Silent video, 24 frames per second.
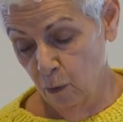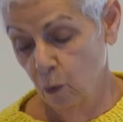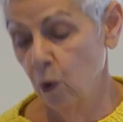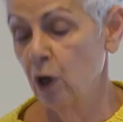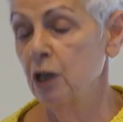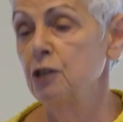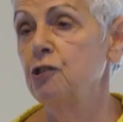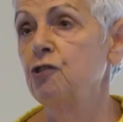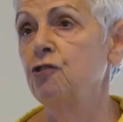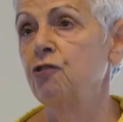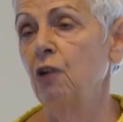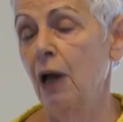were
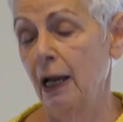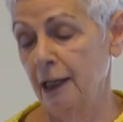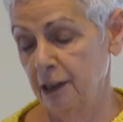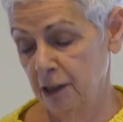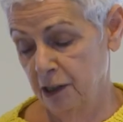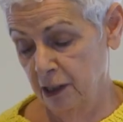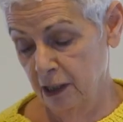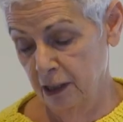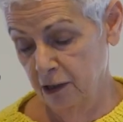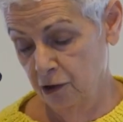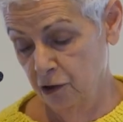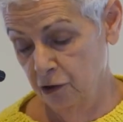
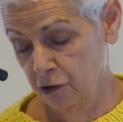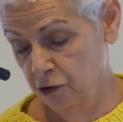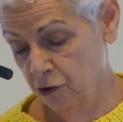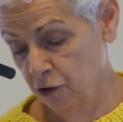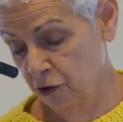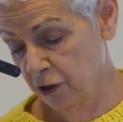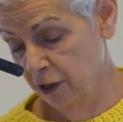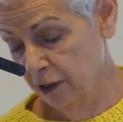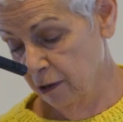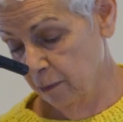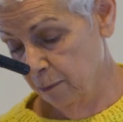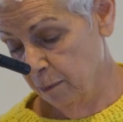attracted
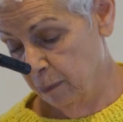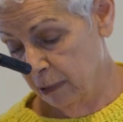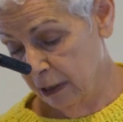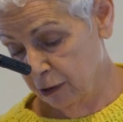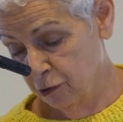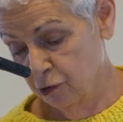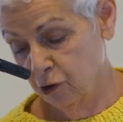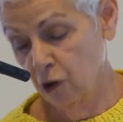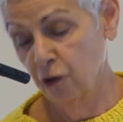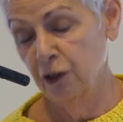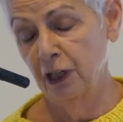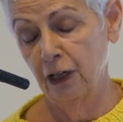to the
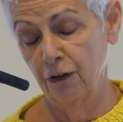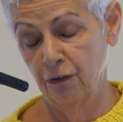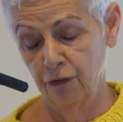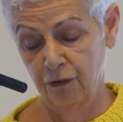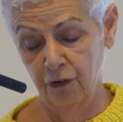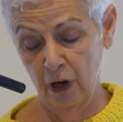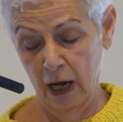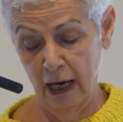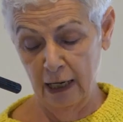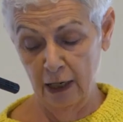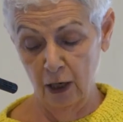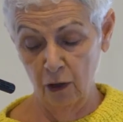Platonic
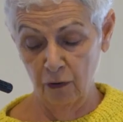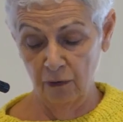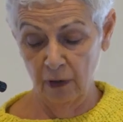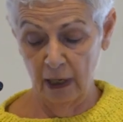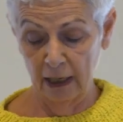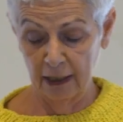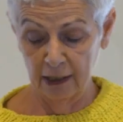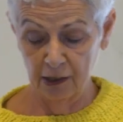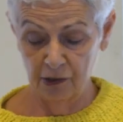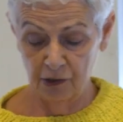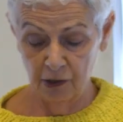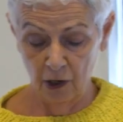philo of
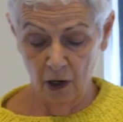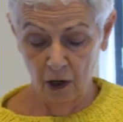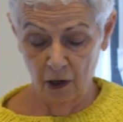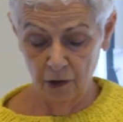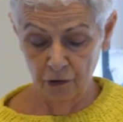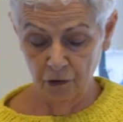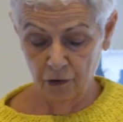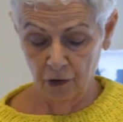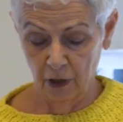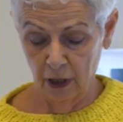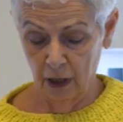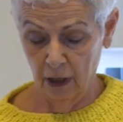
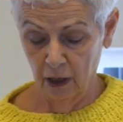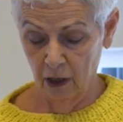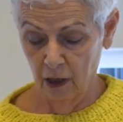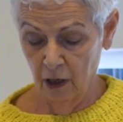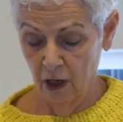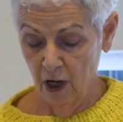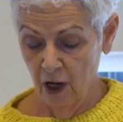Alexandria,